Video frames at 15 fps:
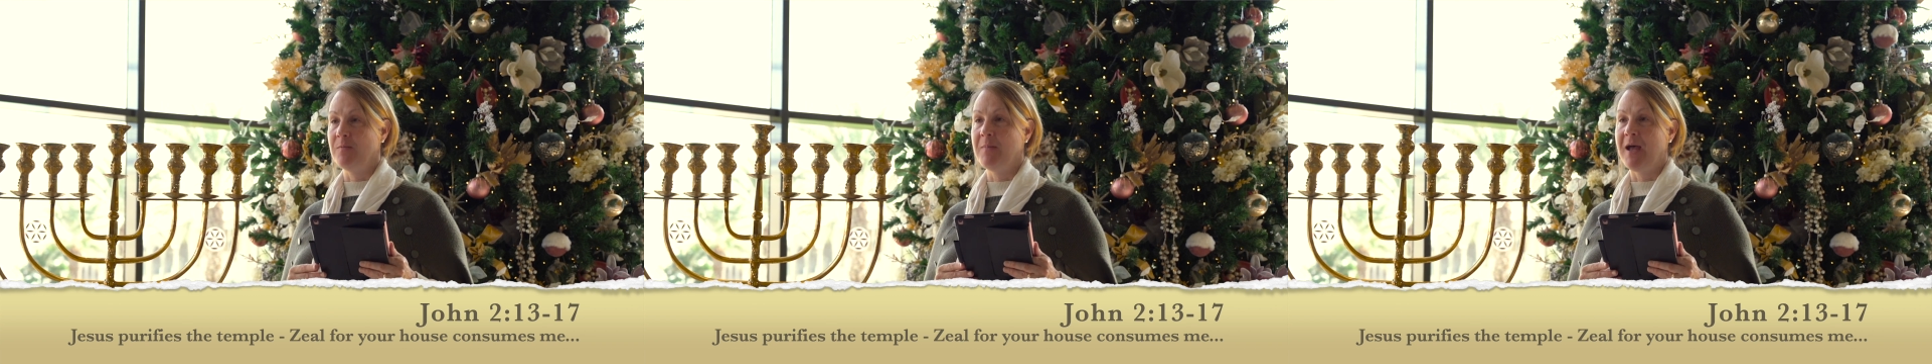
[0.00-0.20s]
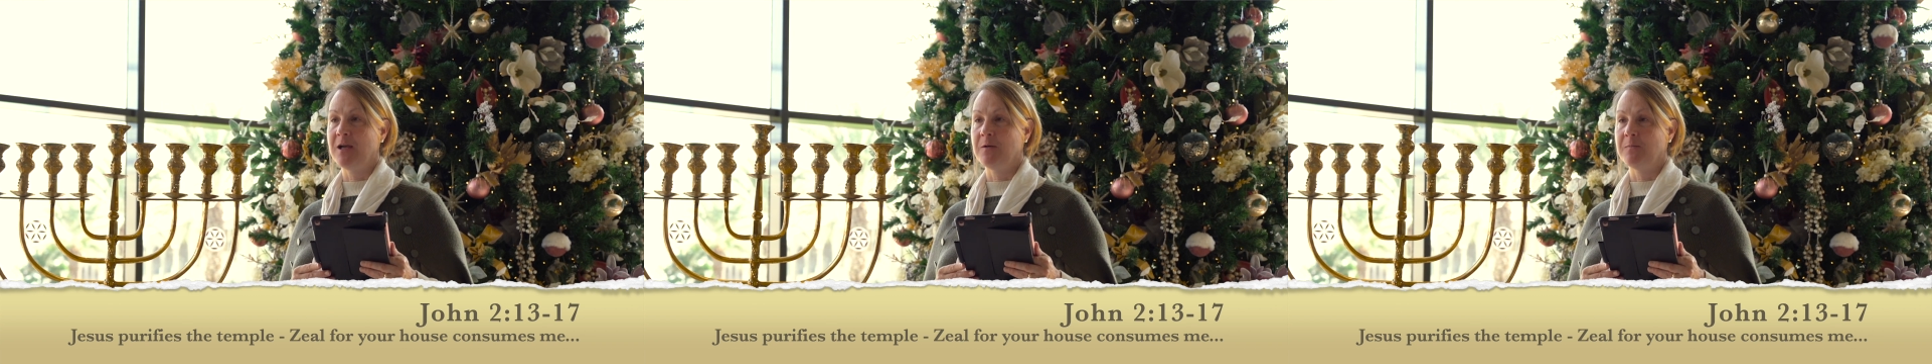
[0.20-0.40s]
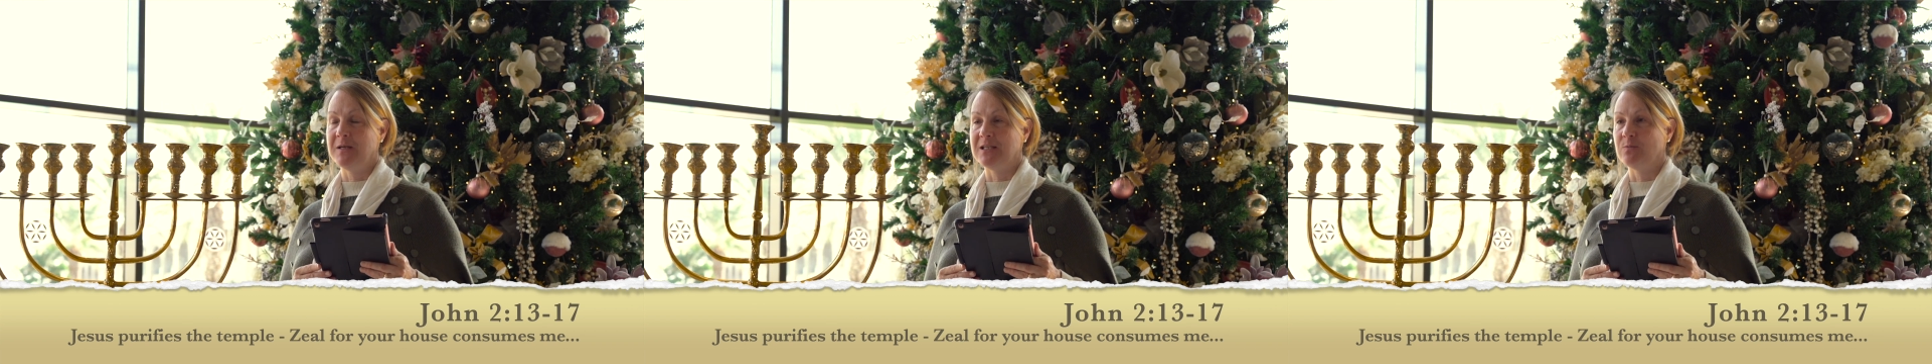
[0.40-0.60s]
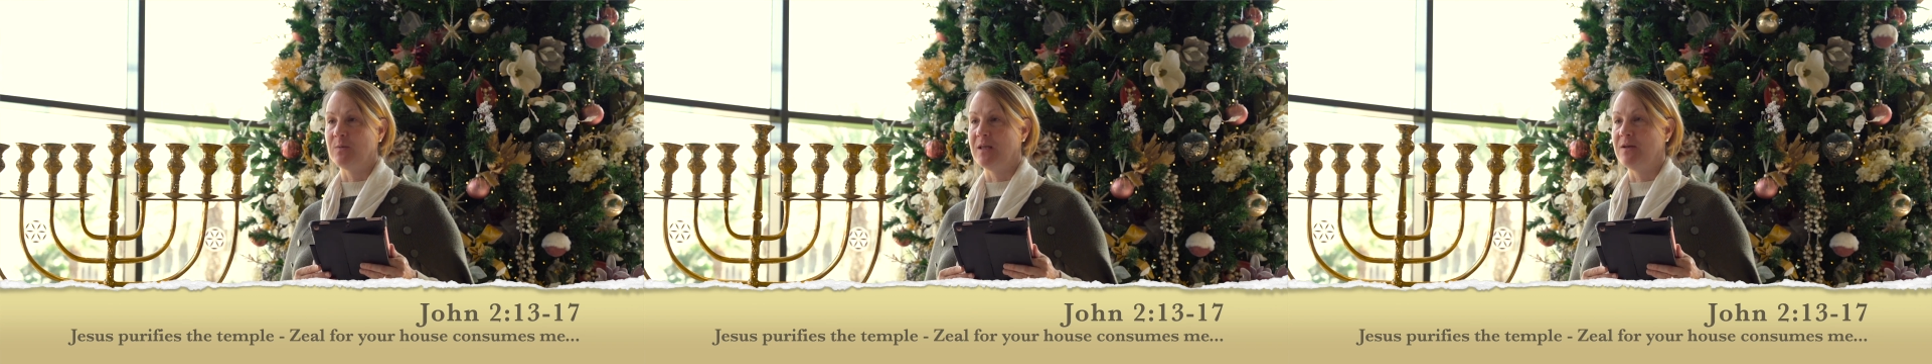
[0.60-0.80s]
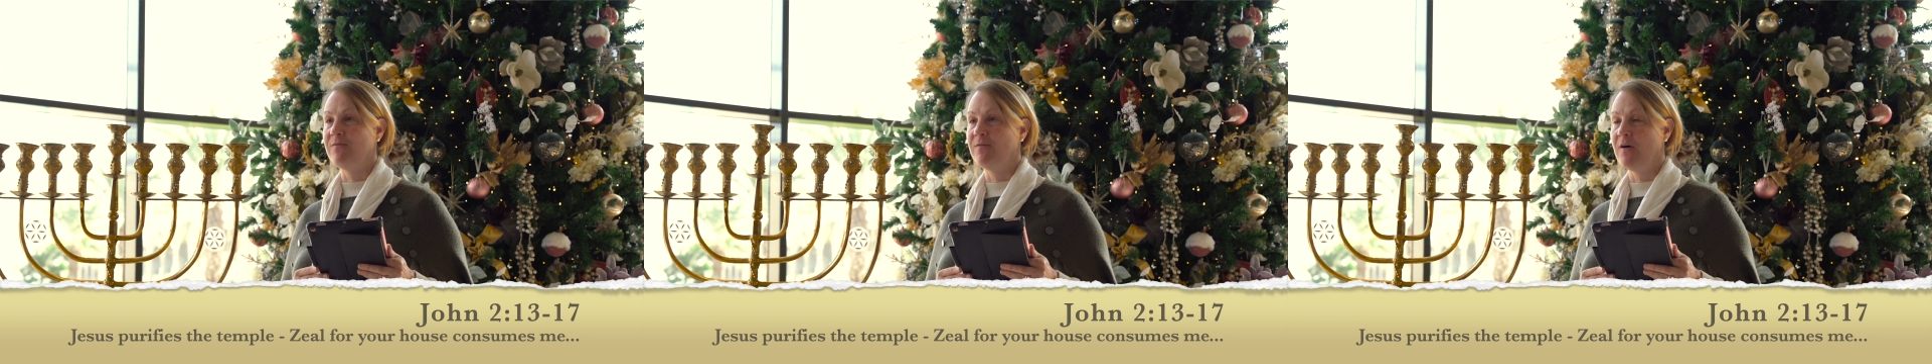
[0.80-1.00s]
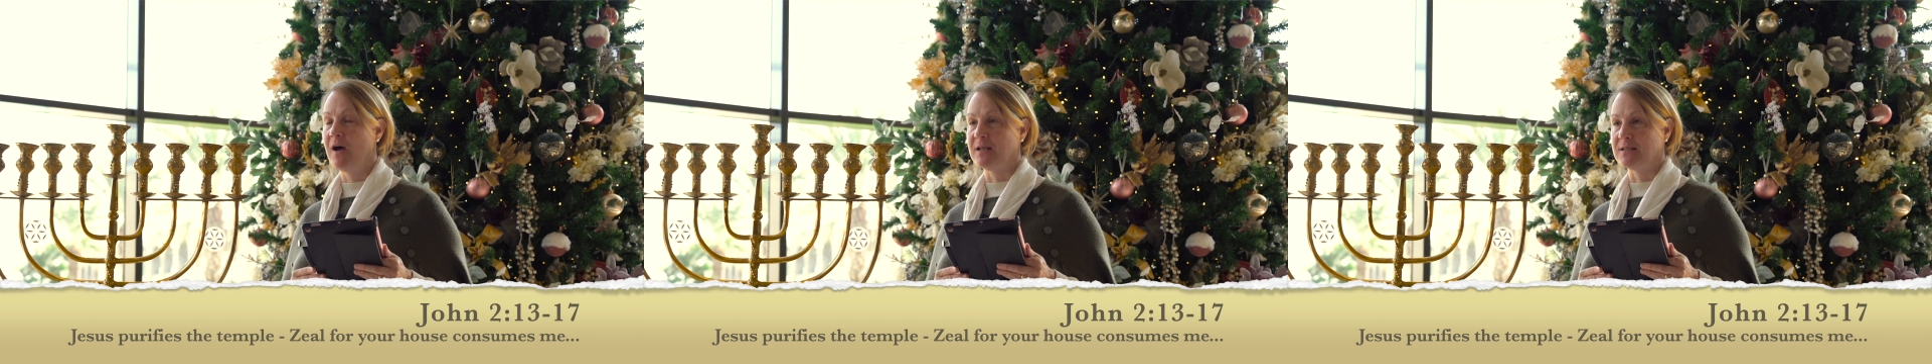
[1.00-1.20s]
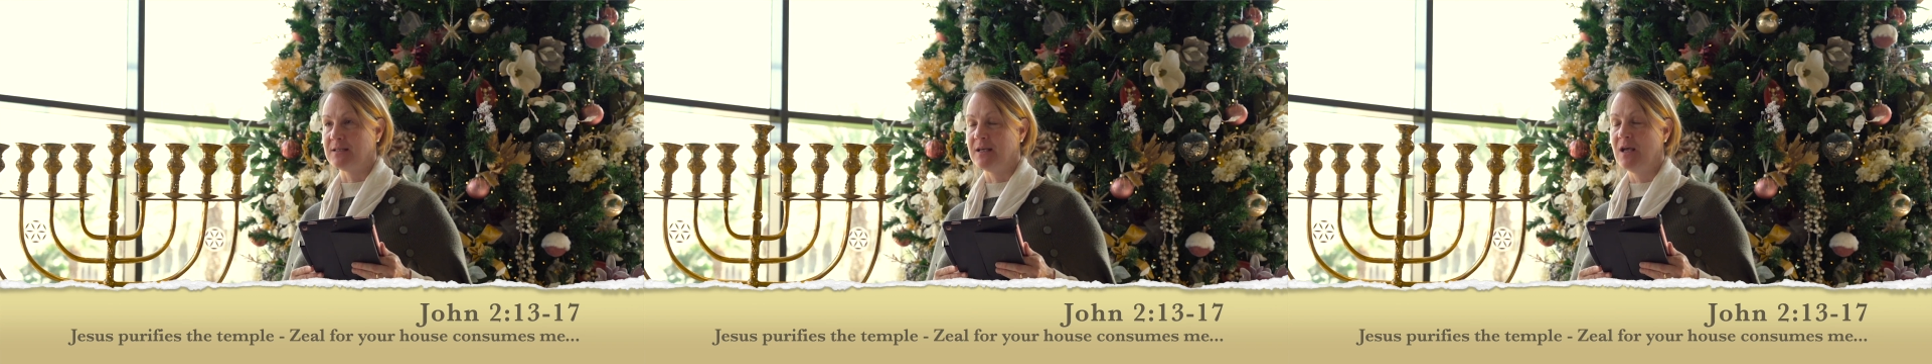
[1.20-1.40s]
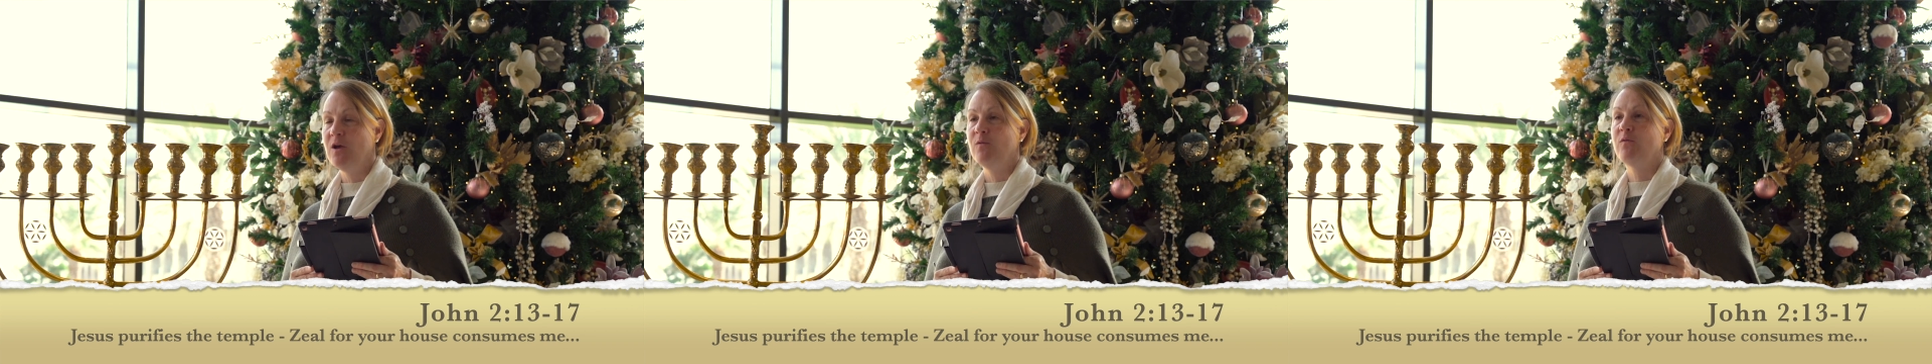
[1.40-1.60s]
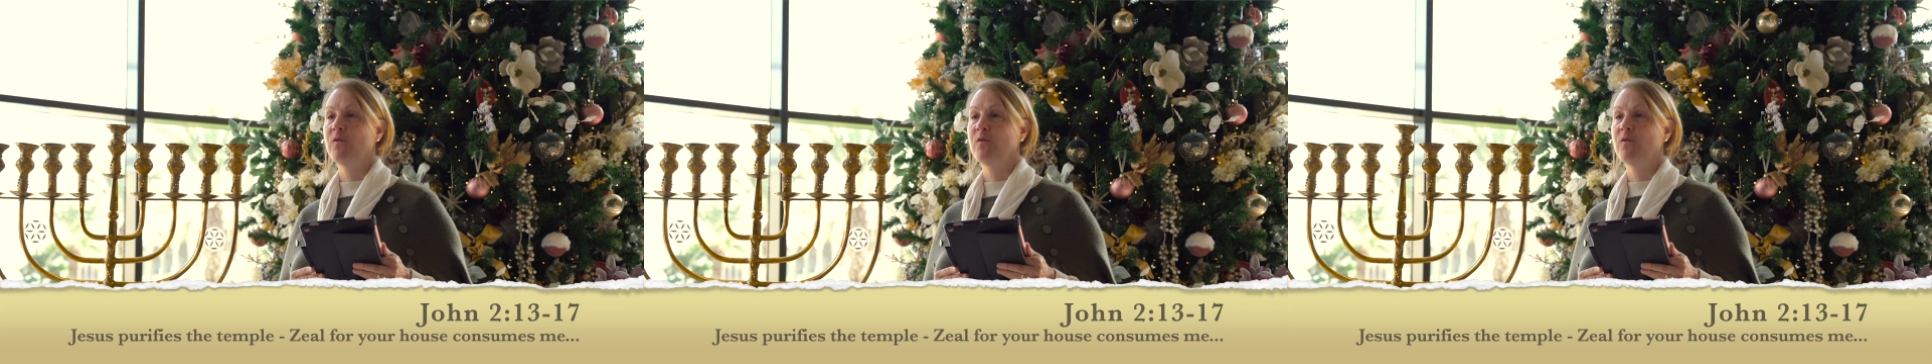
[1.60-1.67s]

of the Maccabees when they fought